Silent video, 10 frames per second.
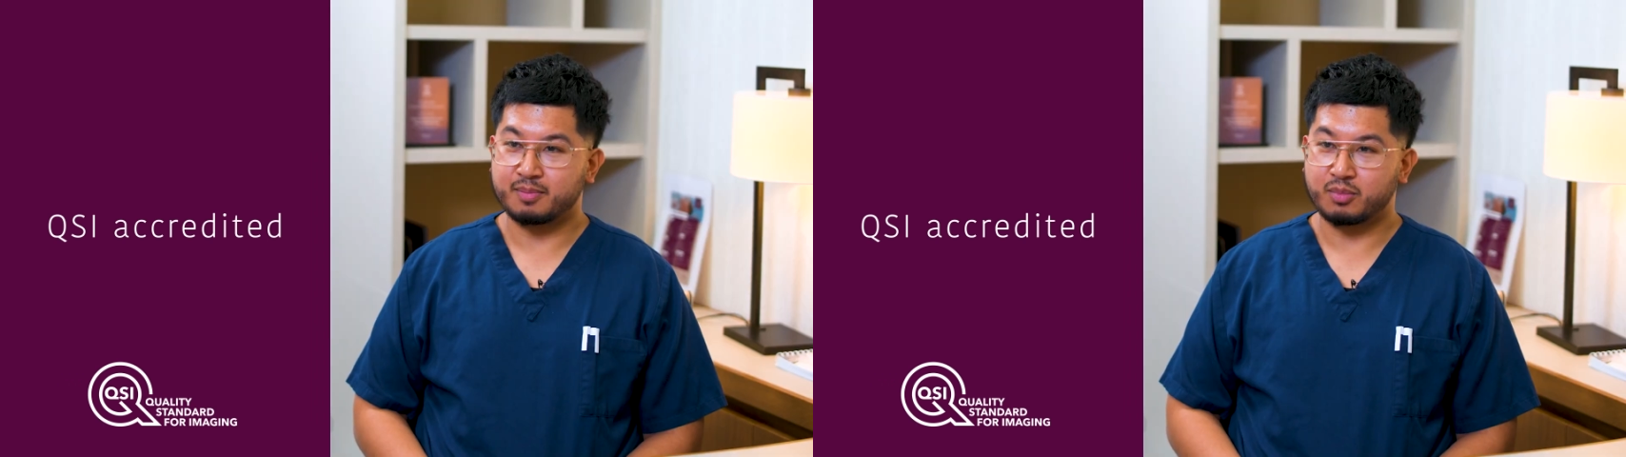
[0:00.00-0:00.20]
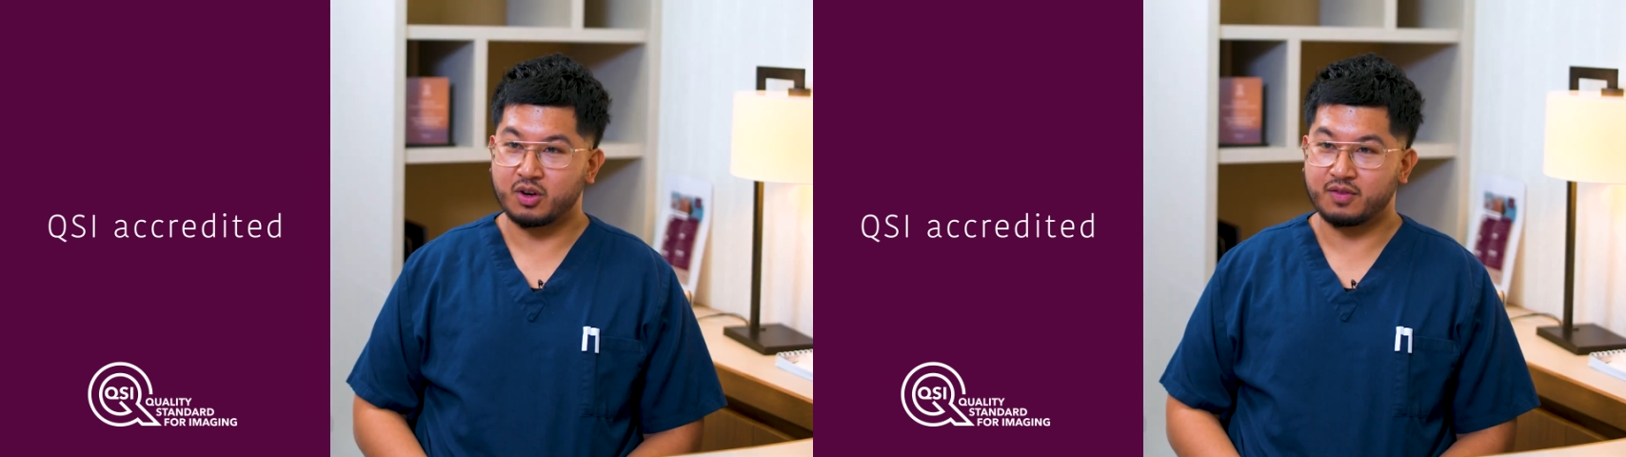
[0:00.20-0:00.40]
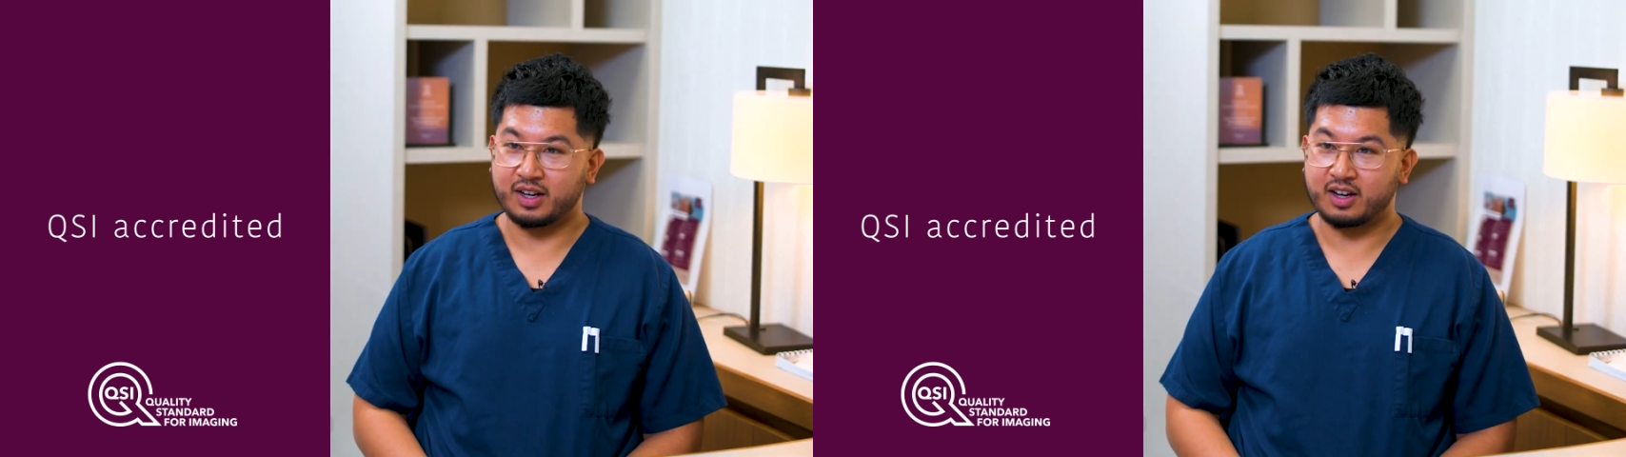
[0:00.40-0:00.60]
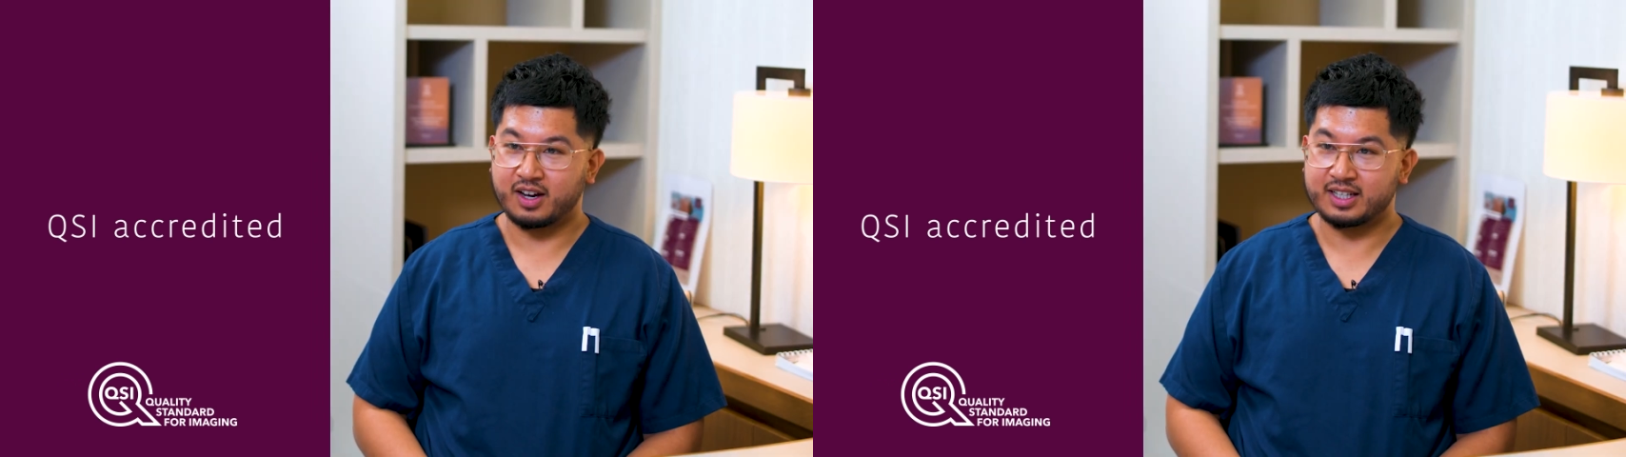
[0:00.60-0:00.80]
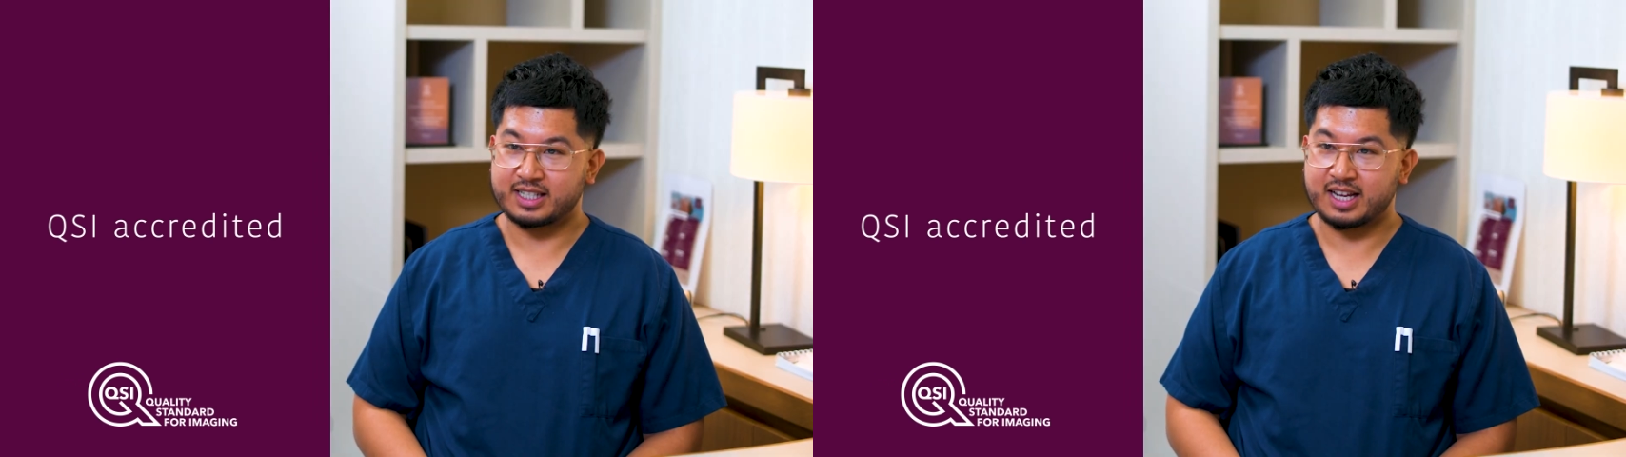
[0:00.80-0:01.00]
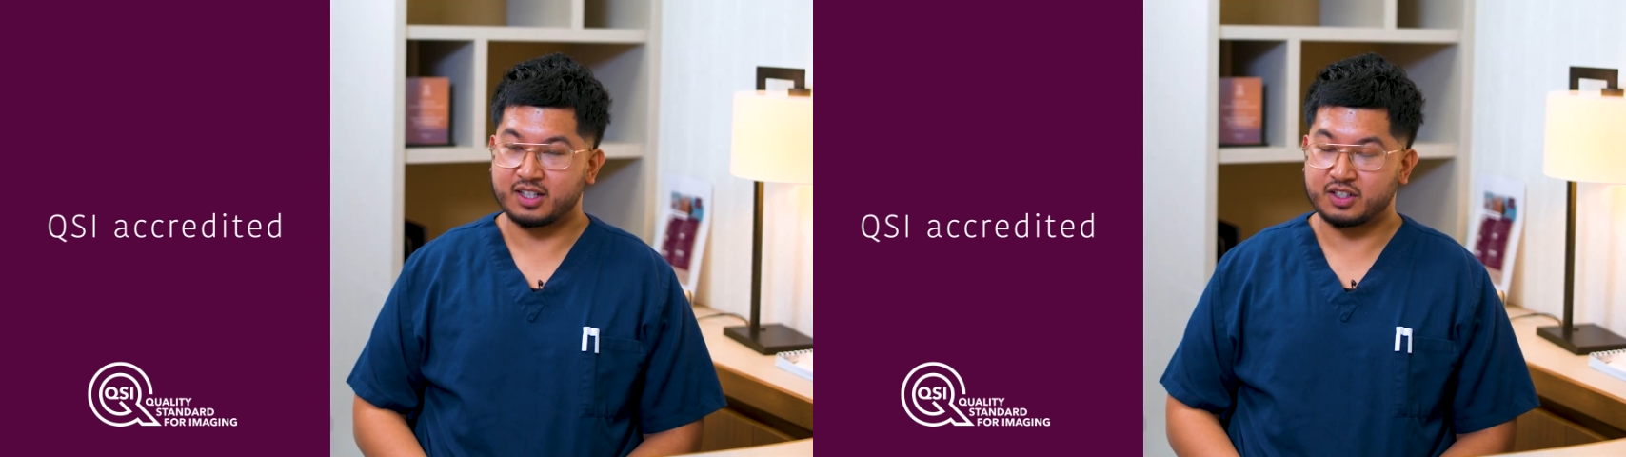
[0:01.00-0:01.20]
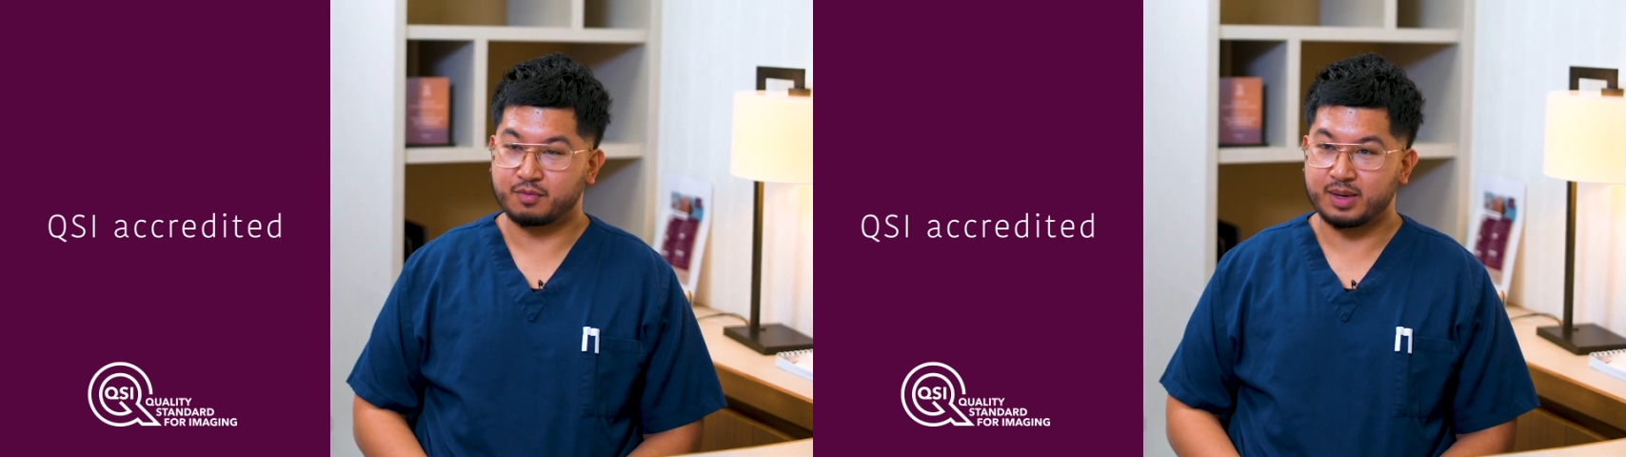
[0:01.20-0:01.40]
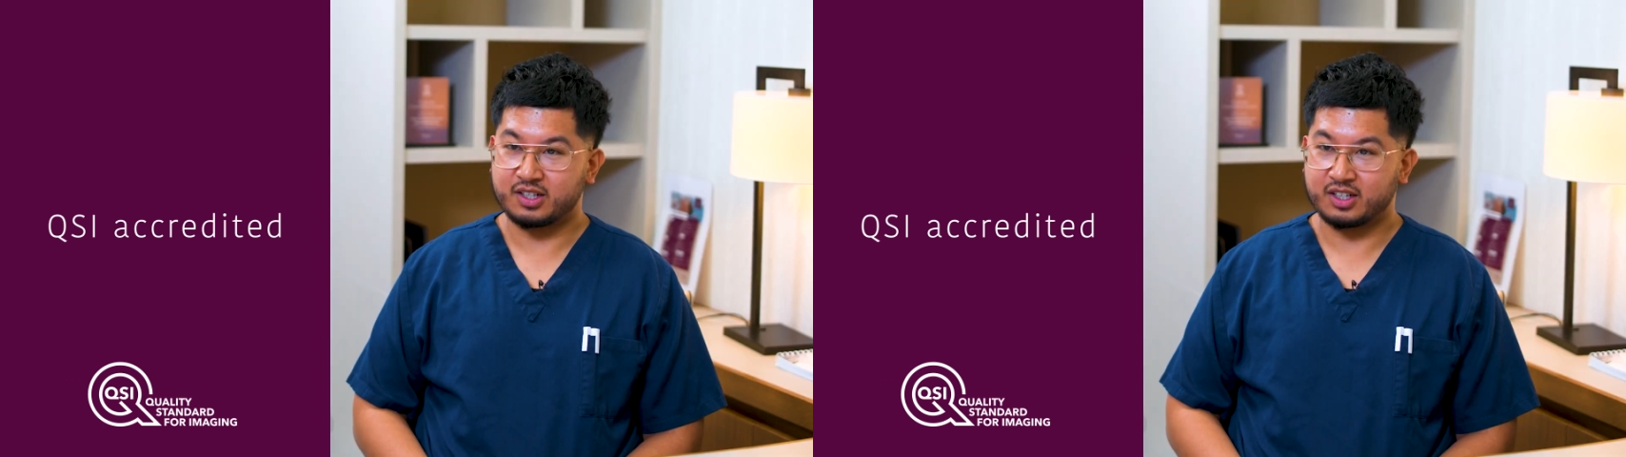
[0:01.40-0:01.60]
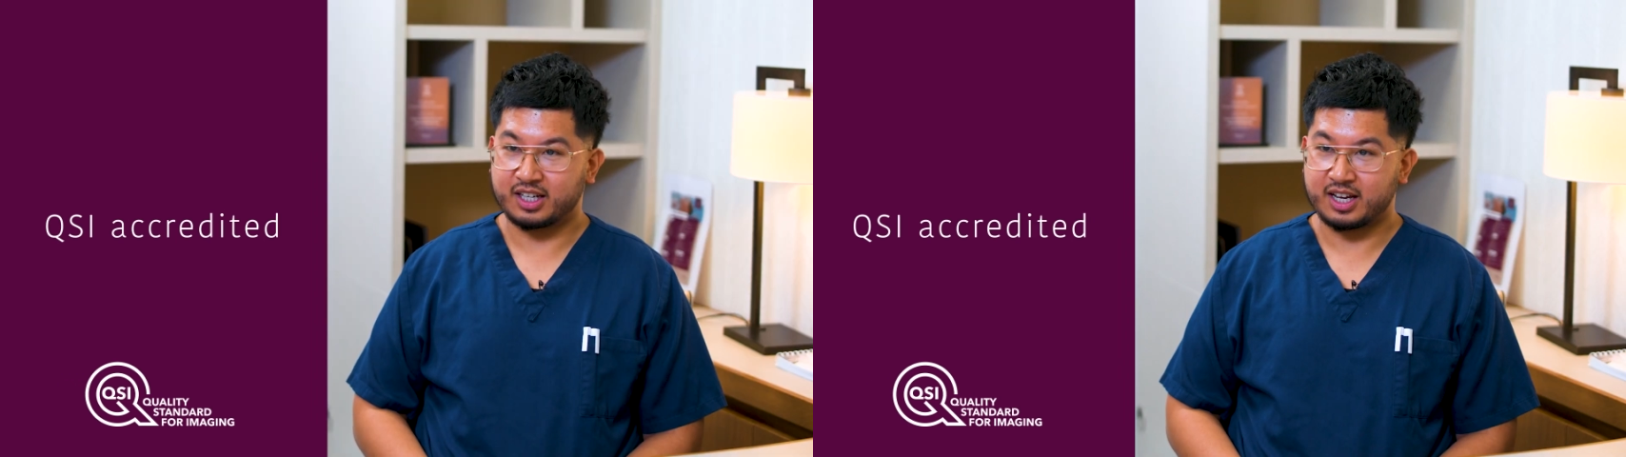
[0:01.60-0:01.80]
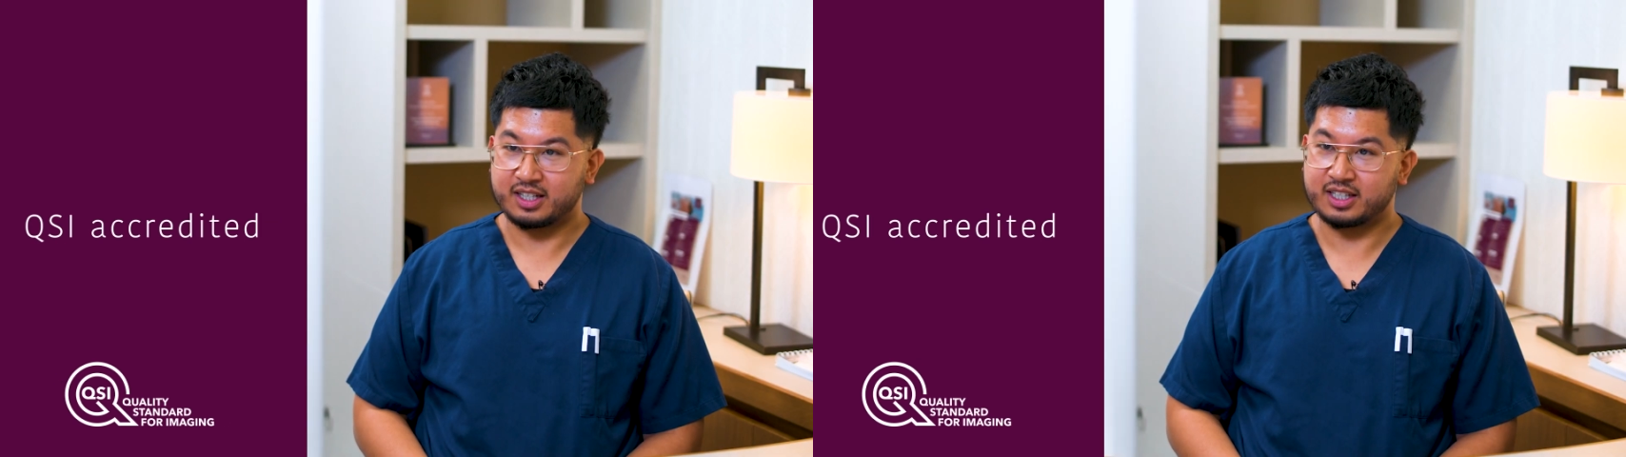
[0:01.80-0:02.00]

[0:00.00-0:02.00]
improving high standards of patient care